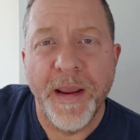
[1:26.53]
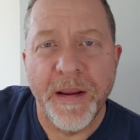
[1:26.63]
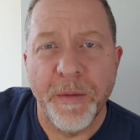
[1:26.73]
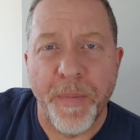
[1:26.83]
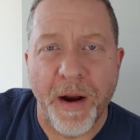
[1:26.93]

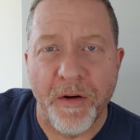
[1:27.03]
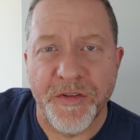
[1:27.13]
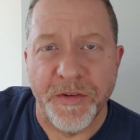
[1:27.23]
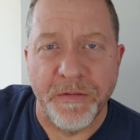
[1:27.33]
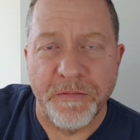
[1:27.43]

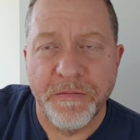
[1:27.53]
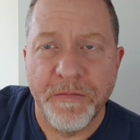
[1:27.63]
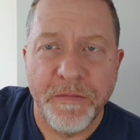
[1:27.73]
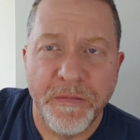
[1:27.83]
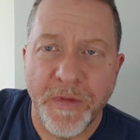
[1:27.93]
comparison,
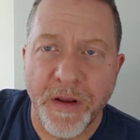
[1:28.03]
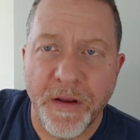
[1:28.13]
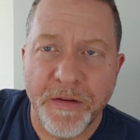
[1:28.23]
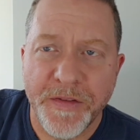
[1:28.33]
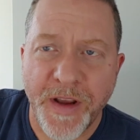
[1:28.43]

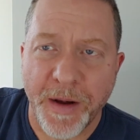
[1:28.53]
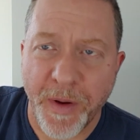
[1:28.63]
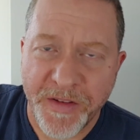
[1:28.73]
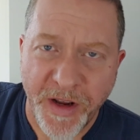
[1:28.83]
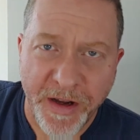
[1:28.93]

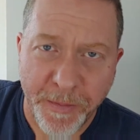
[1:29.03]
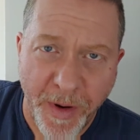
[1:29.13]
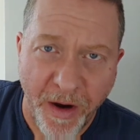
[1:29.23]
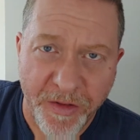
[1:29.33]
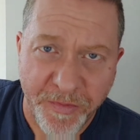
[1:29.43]
side-by-side
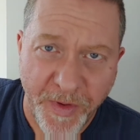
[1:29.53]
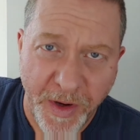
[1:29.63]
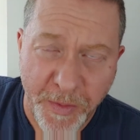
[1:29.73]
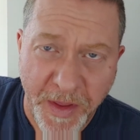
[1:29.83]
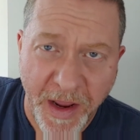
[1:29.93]
comparison
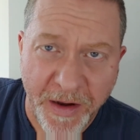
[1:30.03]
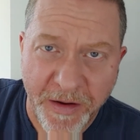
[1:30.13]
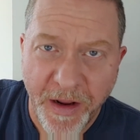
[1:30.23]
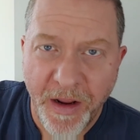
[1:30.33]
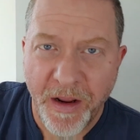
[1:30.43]
video in the
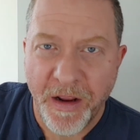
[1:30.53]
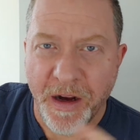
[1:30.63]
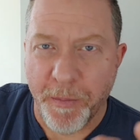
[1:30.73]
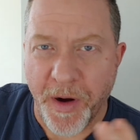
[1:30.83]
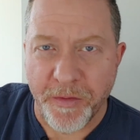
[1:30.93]
end,
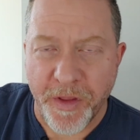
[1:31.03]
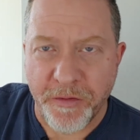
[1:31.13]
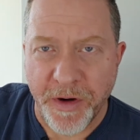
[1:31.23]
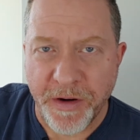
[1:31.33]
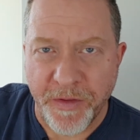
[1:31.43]
comparing the
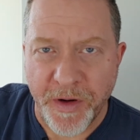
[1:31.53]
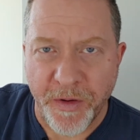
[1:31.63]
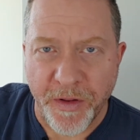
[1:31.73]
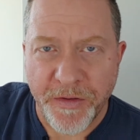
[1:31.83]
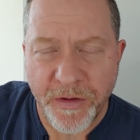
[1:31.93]
three different
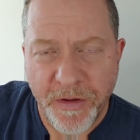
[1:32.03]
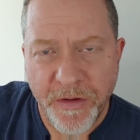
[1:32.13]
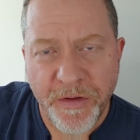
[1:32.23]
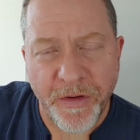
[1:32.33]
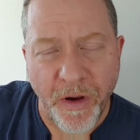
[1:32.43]
units.
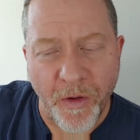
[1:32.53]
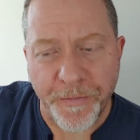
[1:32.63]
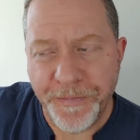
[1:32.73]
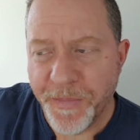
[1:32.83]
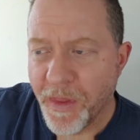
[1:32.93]

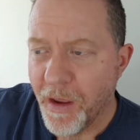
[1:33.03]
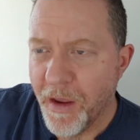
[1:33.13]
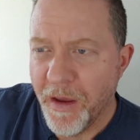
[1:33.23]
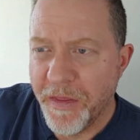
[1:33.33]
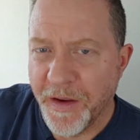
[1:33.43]
So
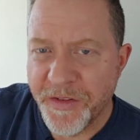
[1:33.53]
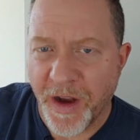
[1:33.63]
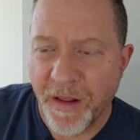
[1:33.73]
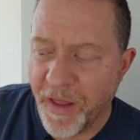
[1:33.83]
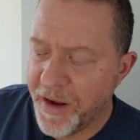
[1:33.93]
things
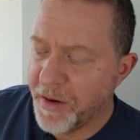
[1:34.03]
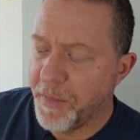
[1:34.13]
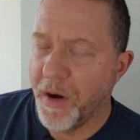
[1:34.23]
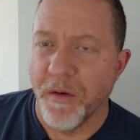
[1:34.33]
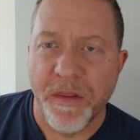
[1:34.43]
that I like
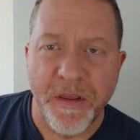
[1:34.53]
about